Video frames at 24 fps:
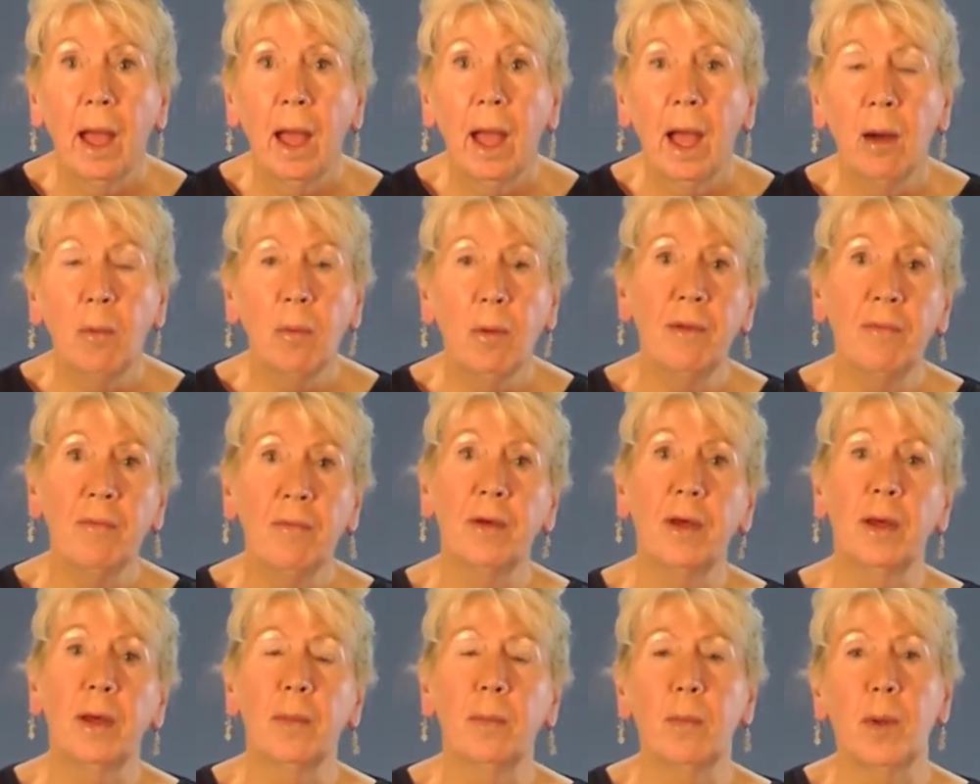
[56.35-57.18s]

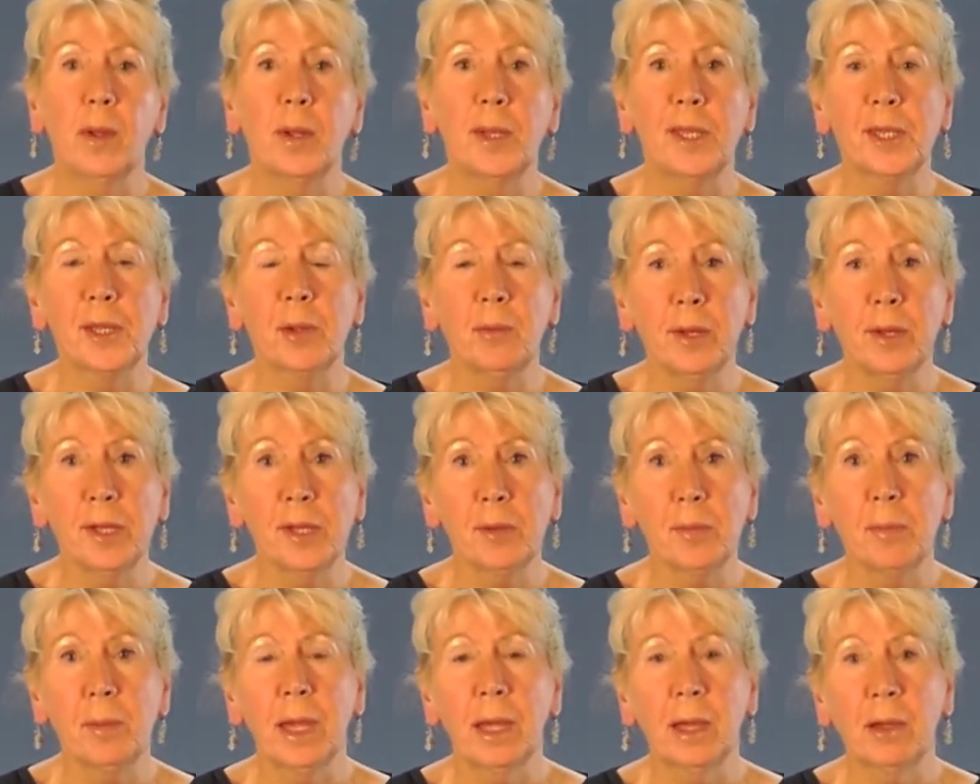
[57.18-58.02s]
However, as soon
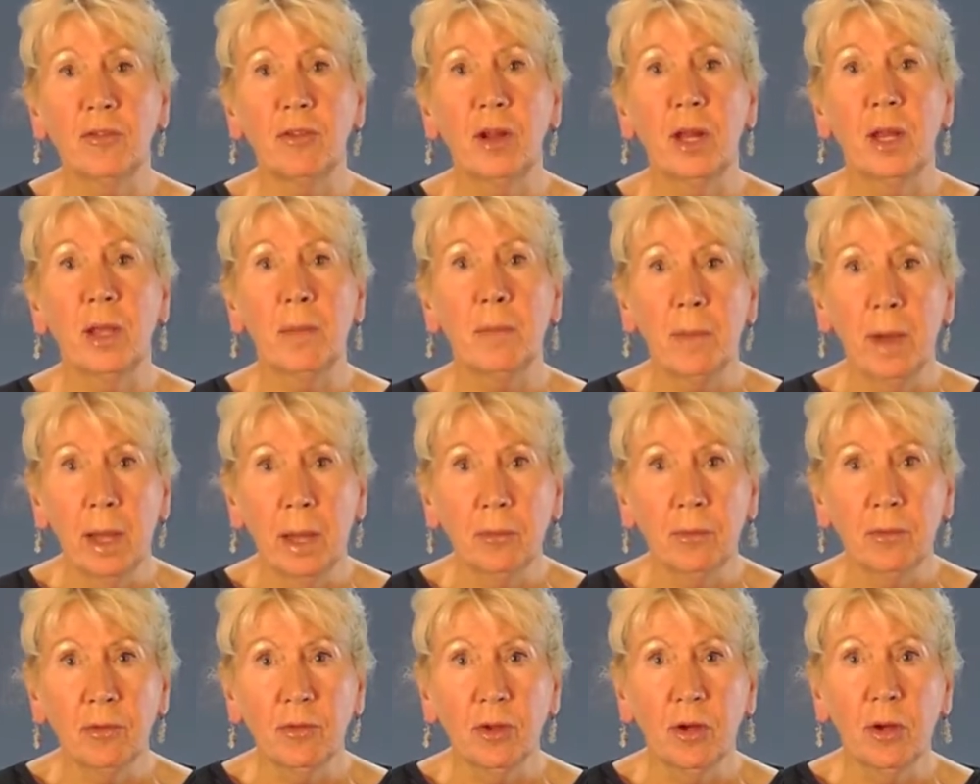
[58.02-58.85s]
as we actually
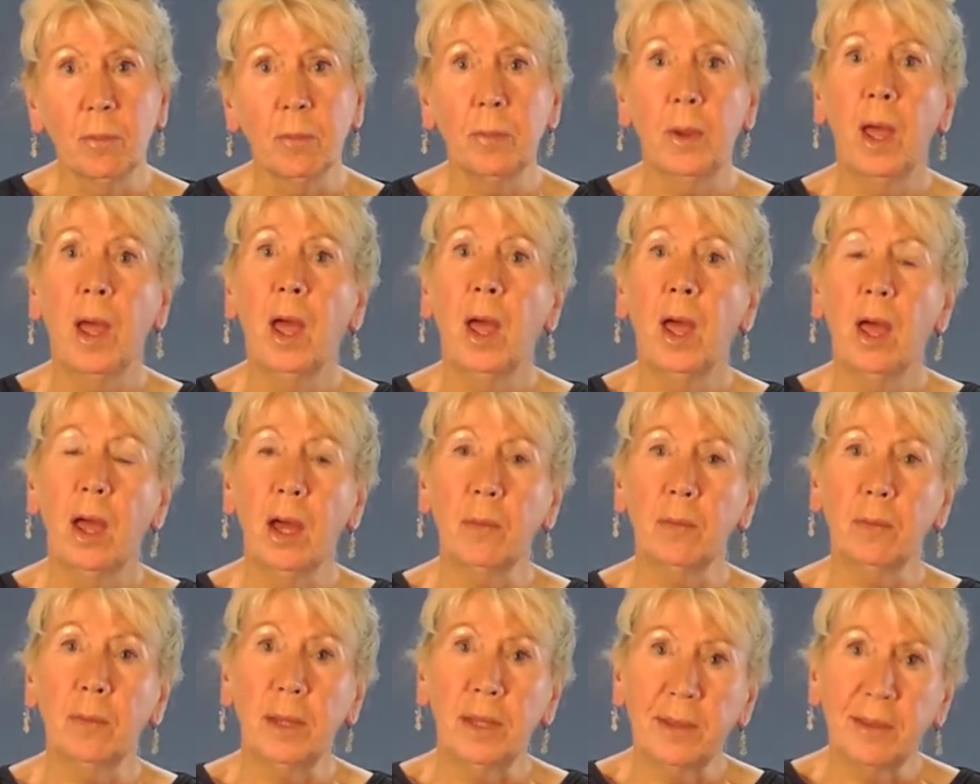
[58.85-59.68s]
mount up
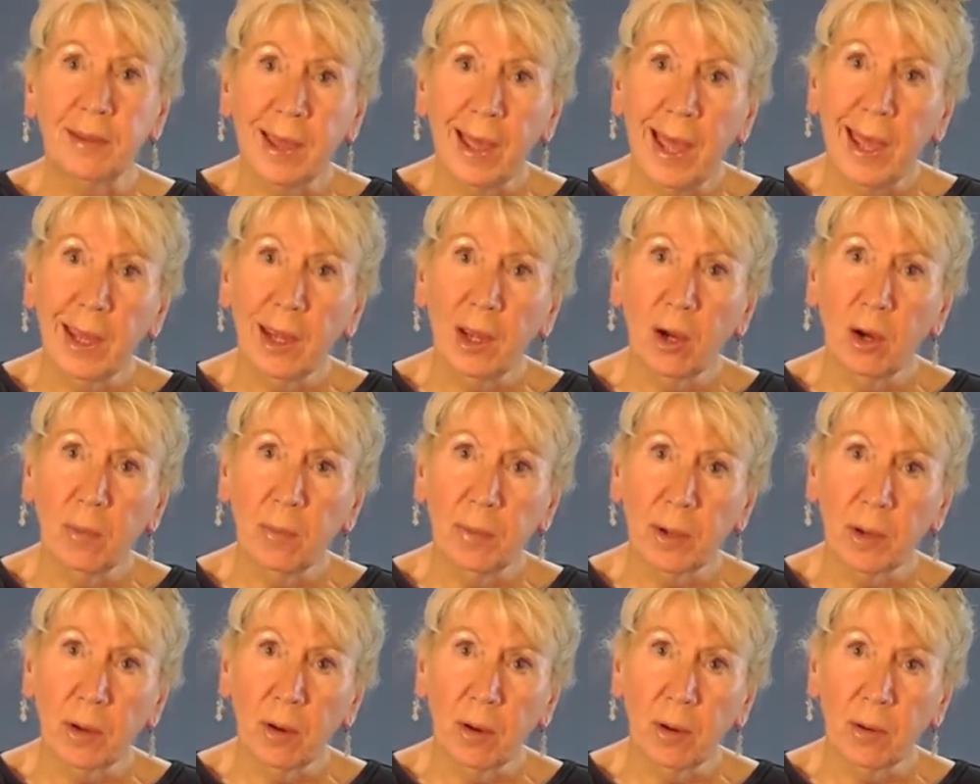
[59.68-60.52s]
and we take
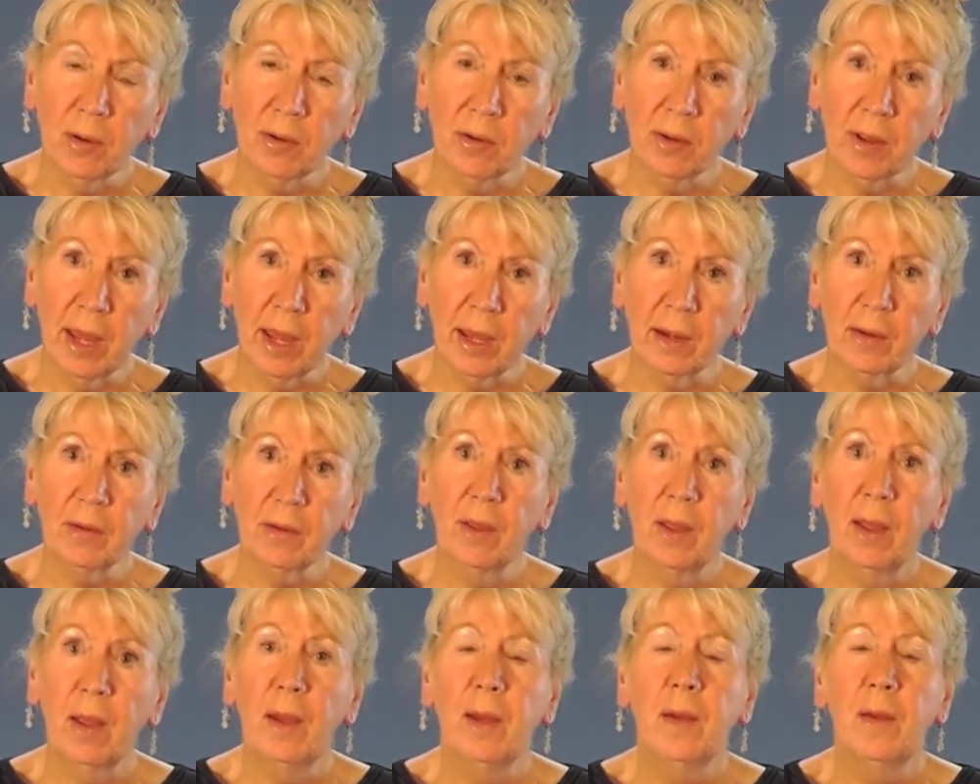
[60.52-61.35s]
up a
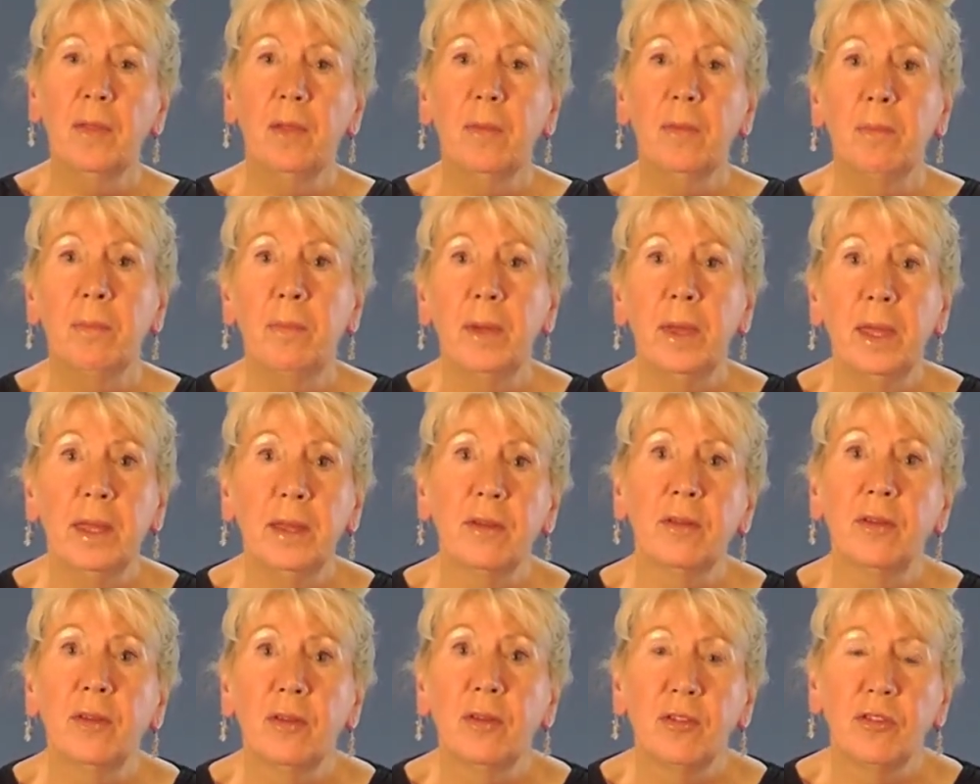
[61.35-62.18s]
contact, the
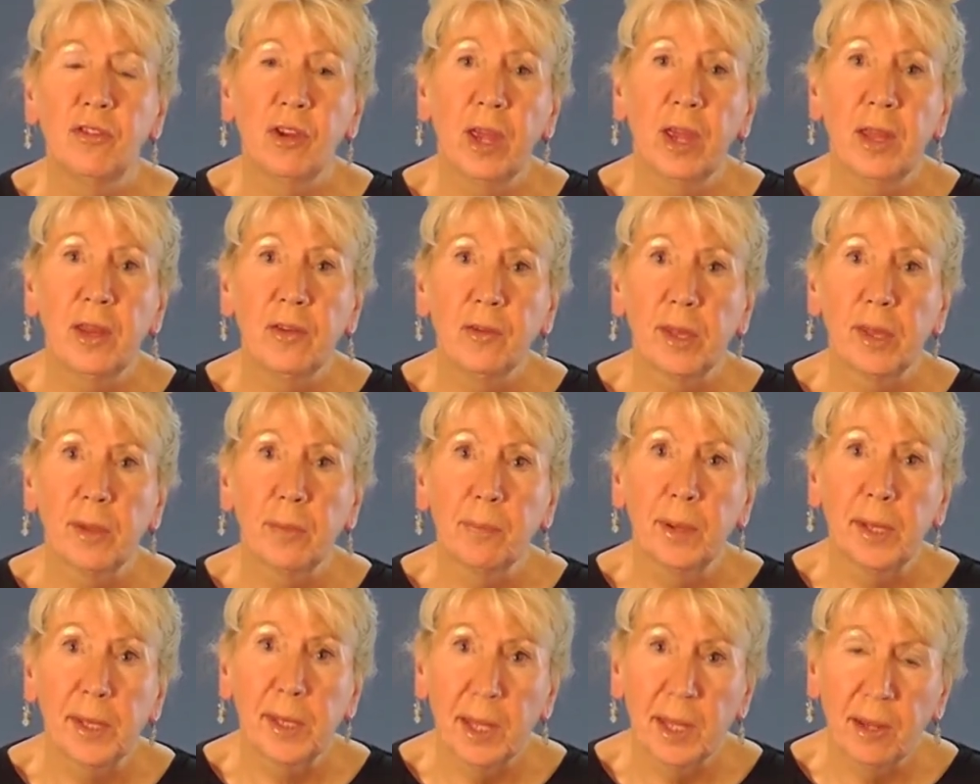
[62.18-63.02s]
bit changes
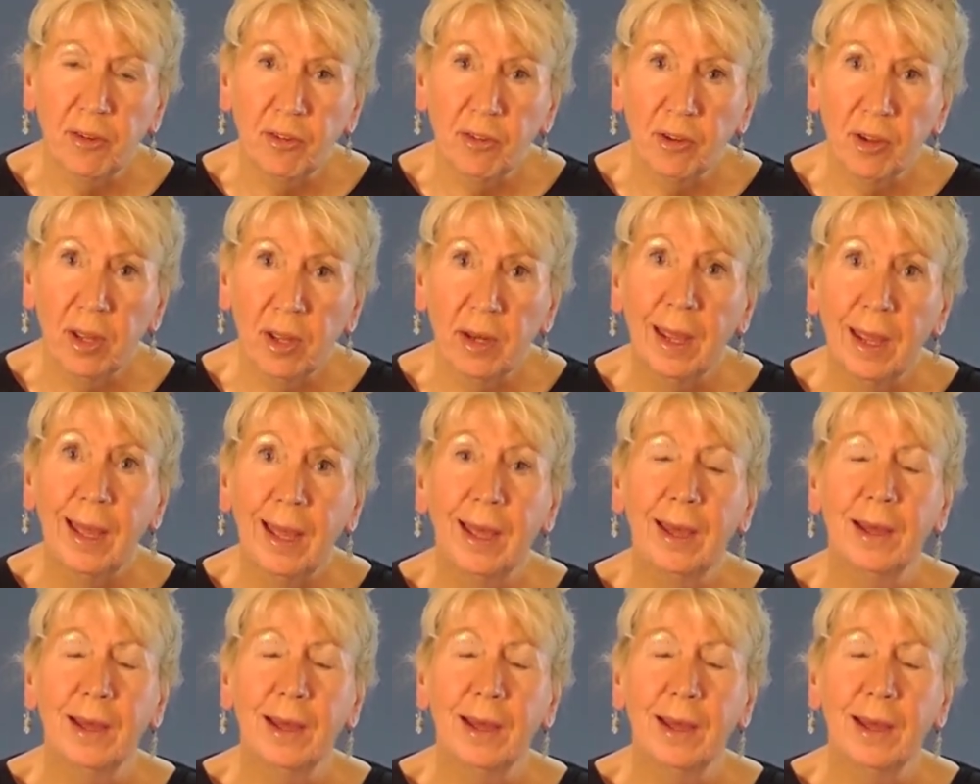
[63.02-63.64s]
position